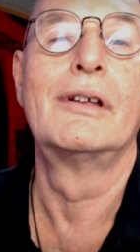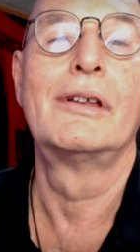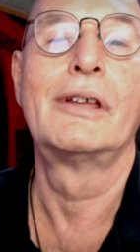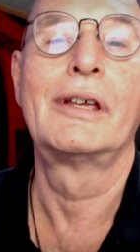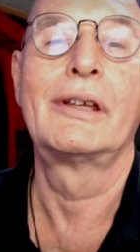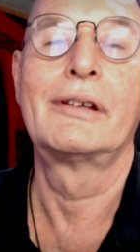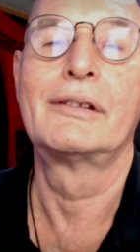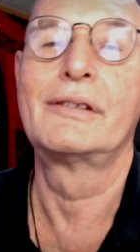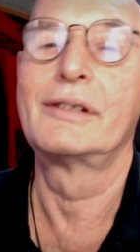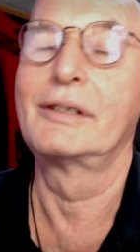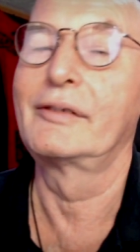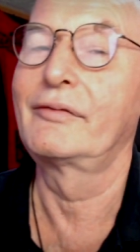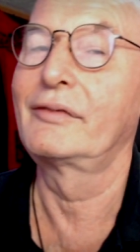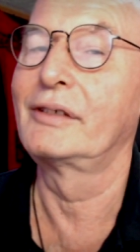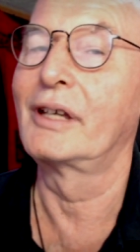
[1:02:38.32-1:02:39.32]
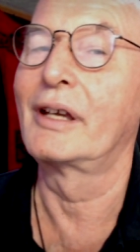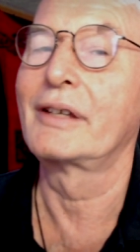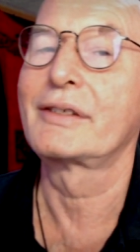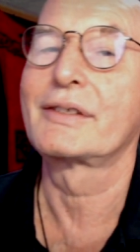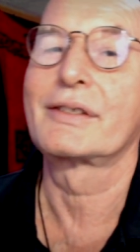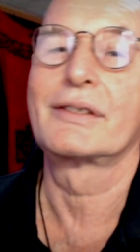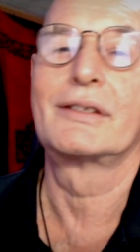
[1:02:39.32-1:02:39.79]
And if
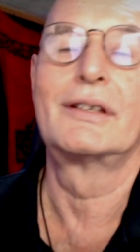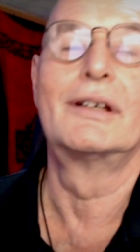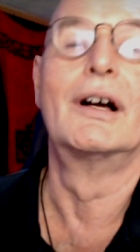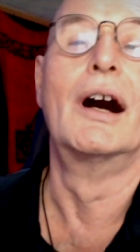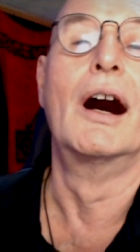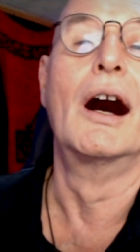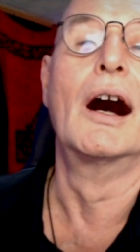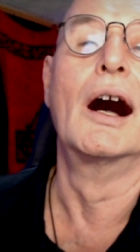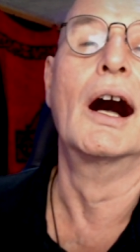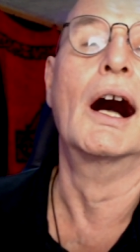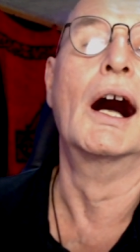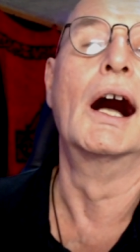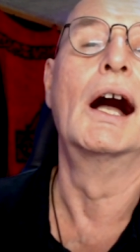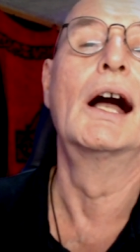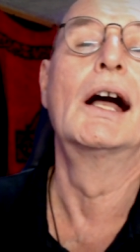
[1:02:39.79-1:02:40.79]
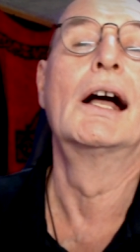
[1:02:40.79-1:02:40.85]
yes, uh,